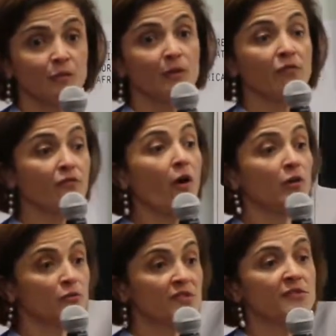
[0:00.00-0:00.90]
we
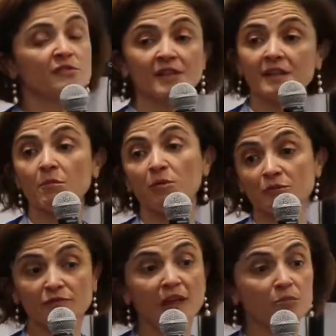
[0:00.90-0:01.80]
followed sustainable
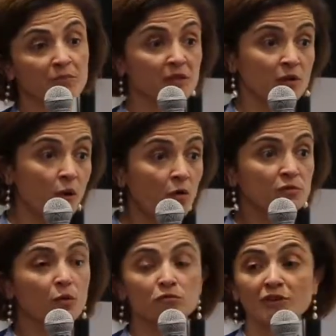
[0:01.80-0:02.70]
development
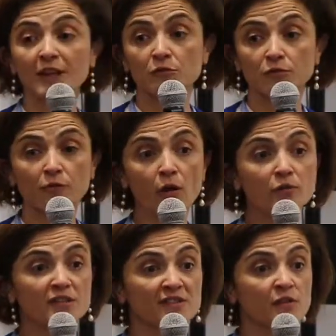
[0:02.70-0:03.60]
goals, or try to
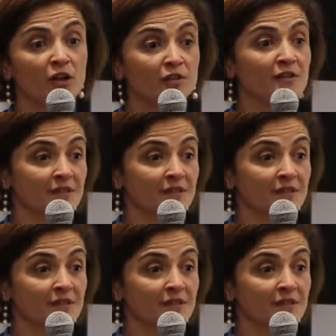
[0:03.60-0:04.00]
follow. It's not,